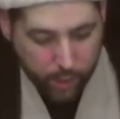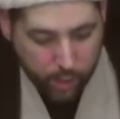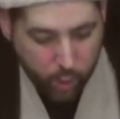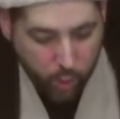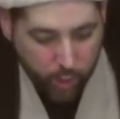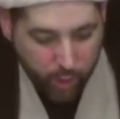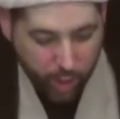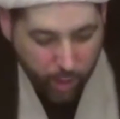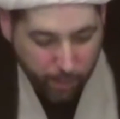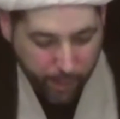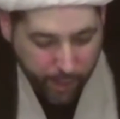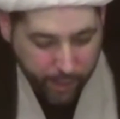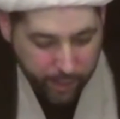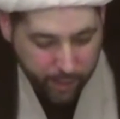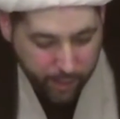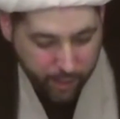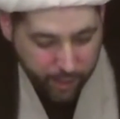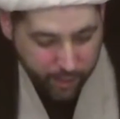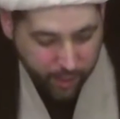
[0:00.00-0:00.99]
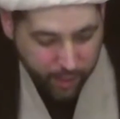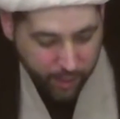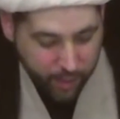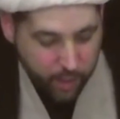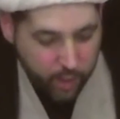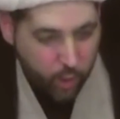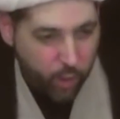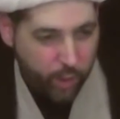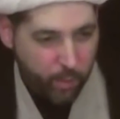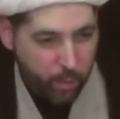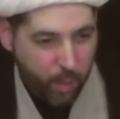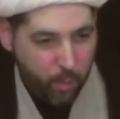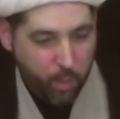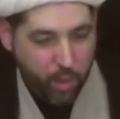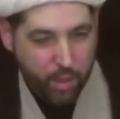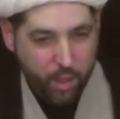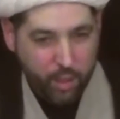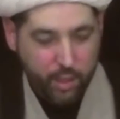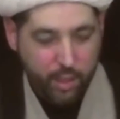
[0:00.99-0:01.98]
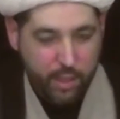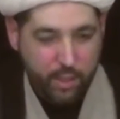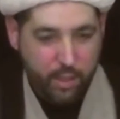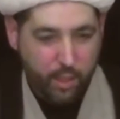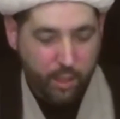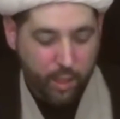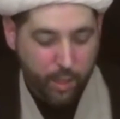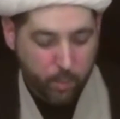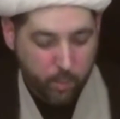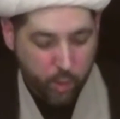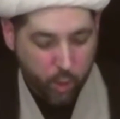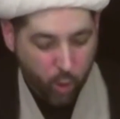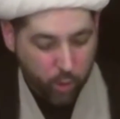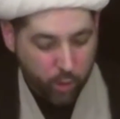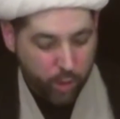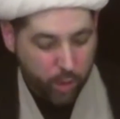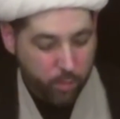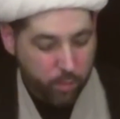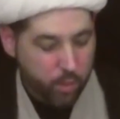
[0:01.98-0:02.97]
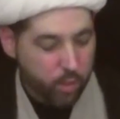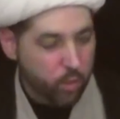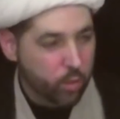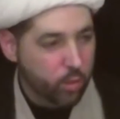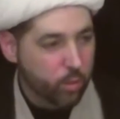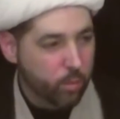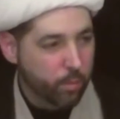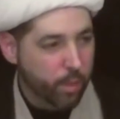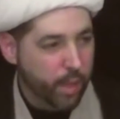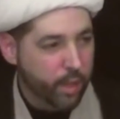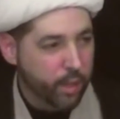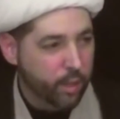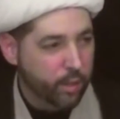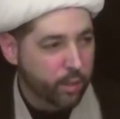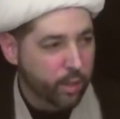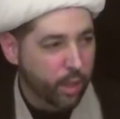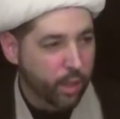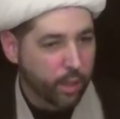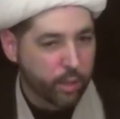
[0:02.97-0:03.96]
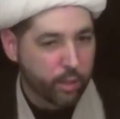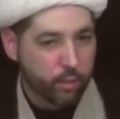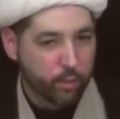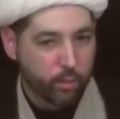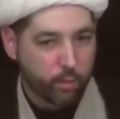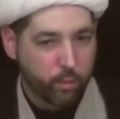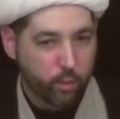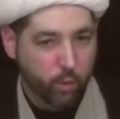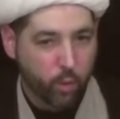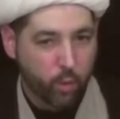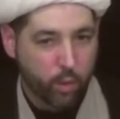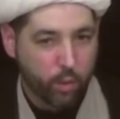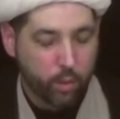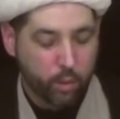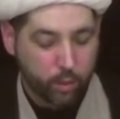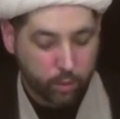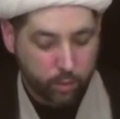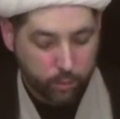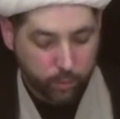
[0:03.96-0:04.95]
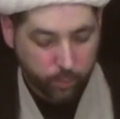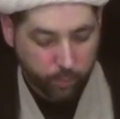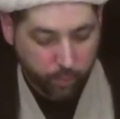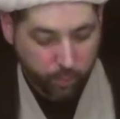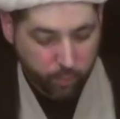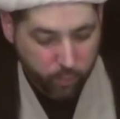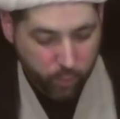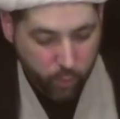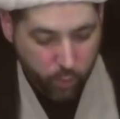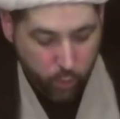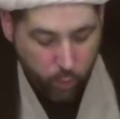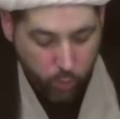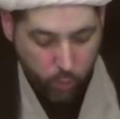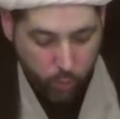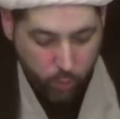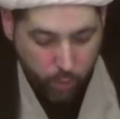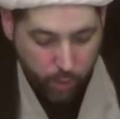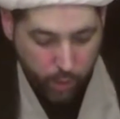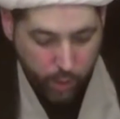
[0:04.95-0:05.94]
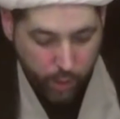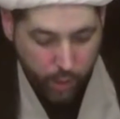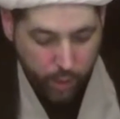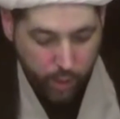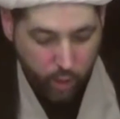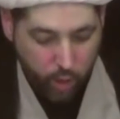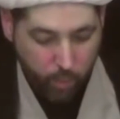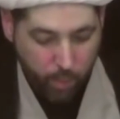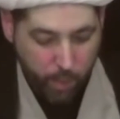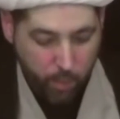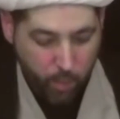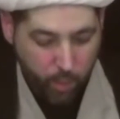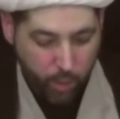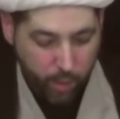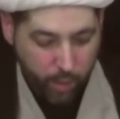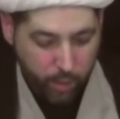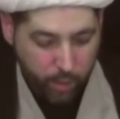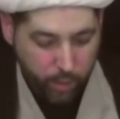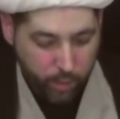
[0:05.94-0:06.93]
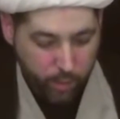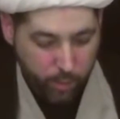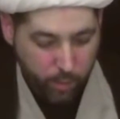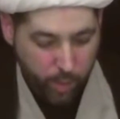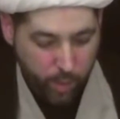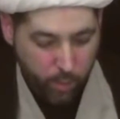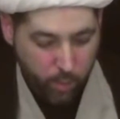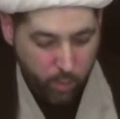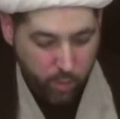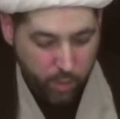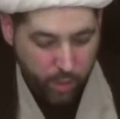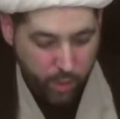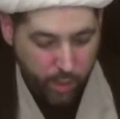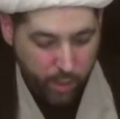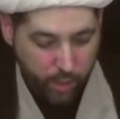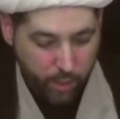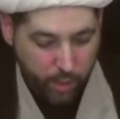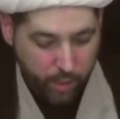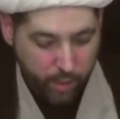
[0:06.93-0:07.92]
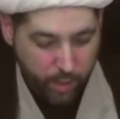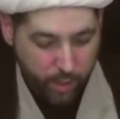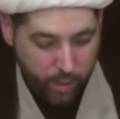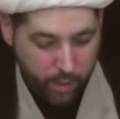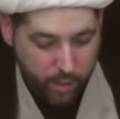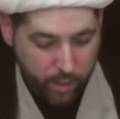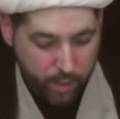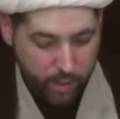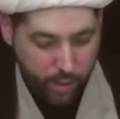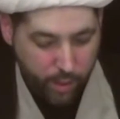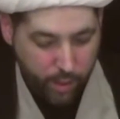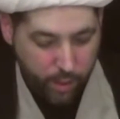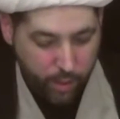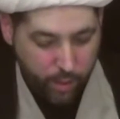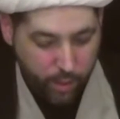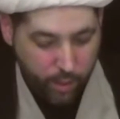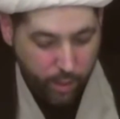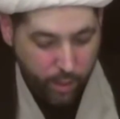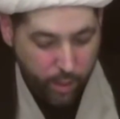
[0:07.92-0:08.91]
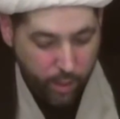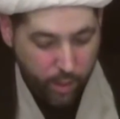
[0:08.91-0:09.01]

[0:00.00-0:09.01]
So the companion, so Imam Rida alayhi salam told him to make a line to commemorate Imam Hussein, and then he said,